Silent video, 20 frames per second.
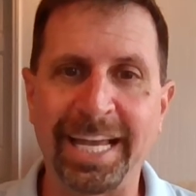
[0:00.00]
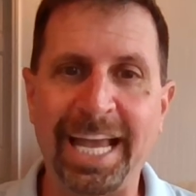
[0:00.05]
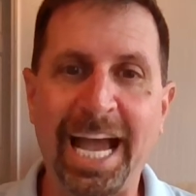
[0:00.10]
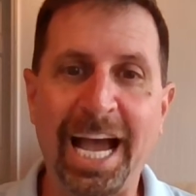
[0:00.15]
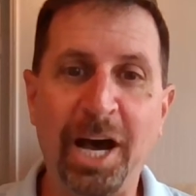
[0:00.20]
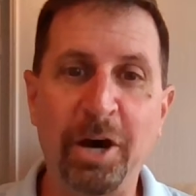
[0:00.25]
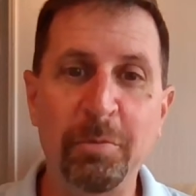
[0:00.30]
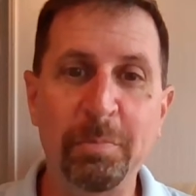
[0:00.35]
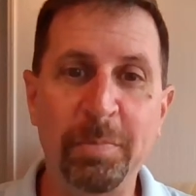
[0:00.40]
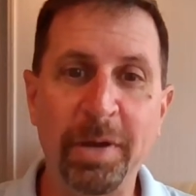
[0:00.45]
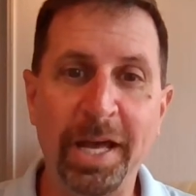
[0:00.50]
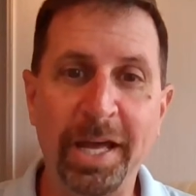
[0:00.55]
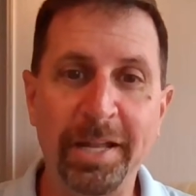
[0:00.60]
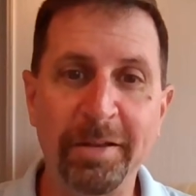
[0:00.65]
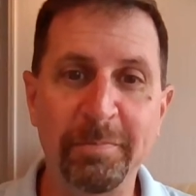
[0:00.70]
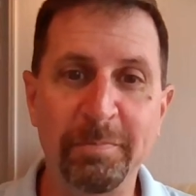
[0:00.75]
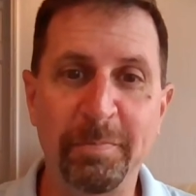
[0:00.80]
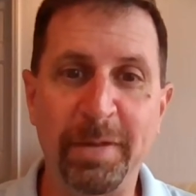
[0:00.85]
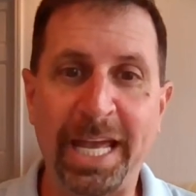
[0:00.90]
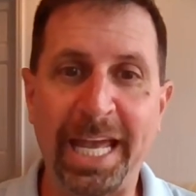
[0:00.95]

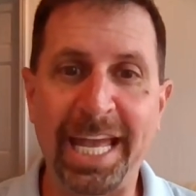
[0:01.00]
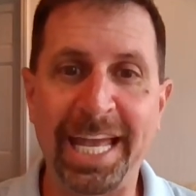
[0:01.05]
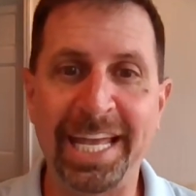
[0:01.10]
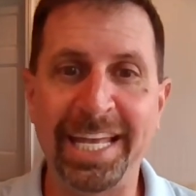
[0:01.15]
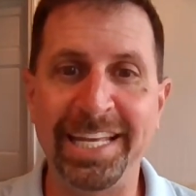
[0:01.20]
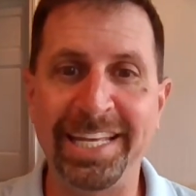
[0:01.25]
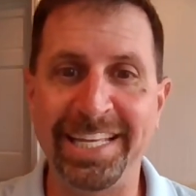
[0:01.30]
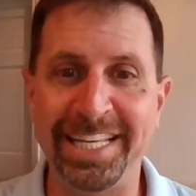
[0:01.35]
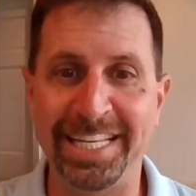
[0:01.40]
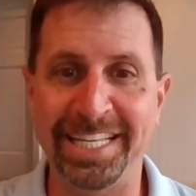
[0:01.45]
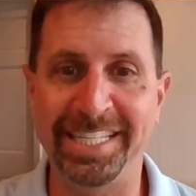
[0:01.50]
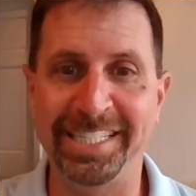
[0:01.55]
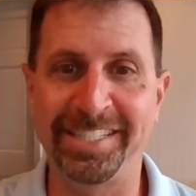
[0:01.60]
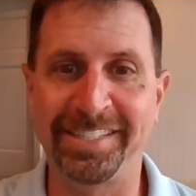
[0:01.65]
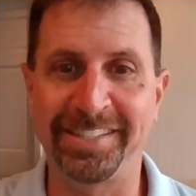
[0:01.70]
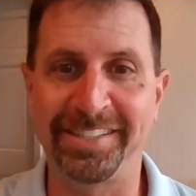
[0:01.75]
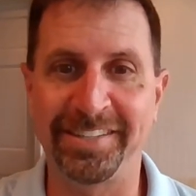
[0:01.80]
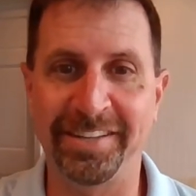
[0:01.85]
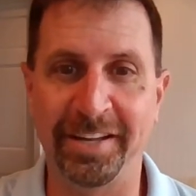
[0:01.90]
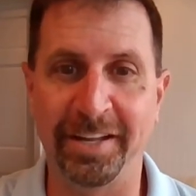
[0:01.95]
Cowpet Bay
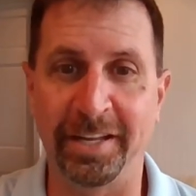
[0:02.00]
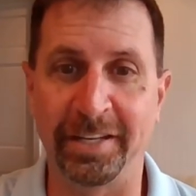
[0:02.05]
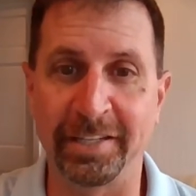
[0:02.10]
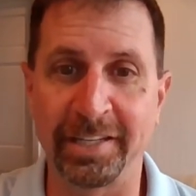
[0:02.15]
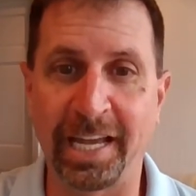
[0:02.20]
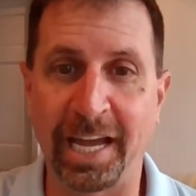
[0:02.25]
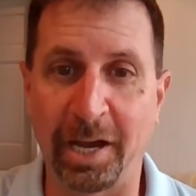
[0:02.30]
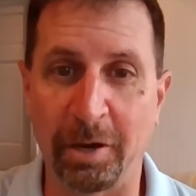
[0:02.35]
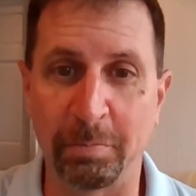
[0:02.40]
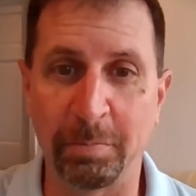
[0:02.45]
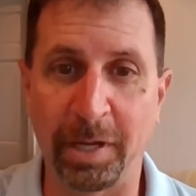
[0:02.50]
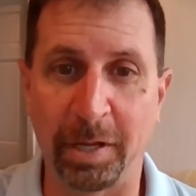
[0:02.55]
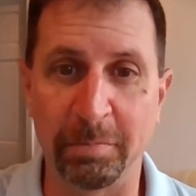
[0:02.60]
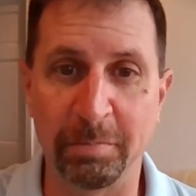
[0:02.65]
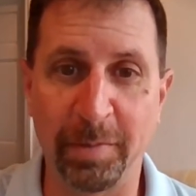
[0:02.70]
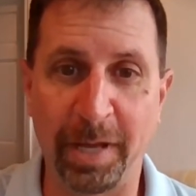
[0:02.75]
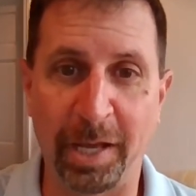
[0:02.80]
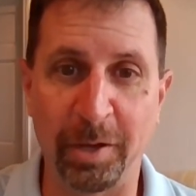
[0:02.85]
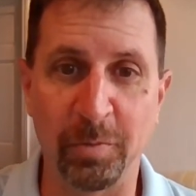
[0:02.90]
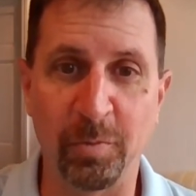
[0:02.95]
East and
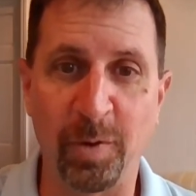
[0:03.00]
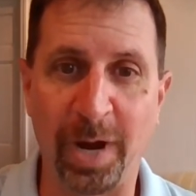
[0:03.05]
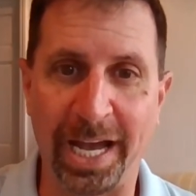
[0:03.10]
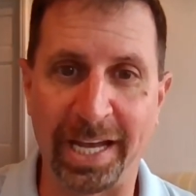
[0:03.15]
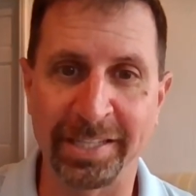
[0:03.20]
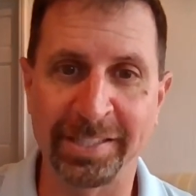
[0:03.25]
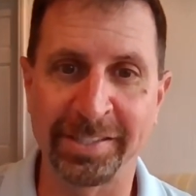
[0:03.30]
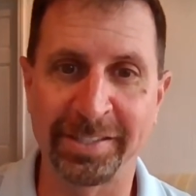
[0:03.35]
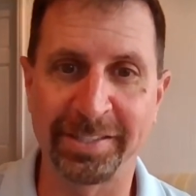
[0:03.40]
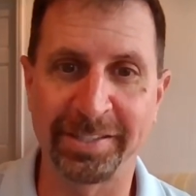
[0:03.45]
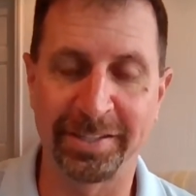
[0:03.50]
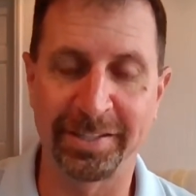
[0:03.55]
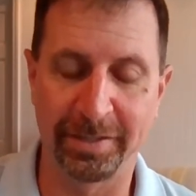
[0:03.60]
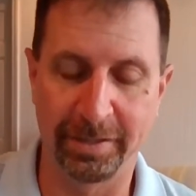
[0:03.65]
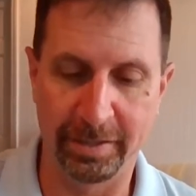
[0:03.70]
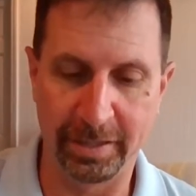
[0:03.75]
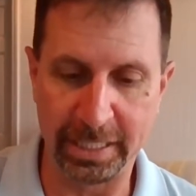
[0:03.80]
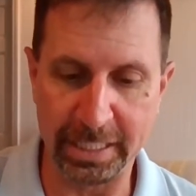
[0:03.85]
Cowpet Bay West.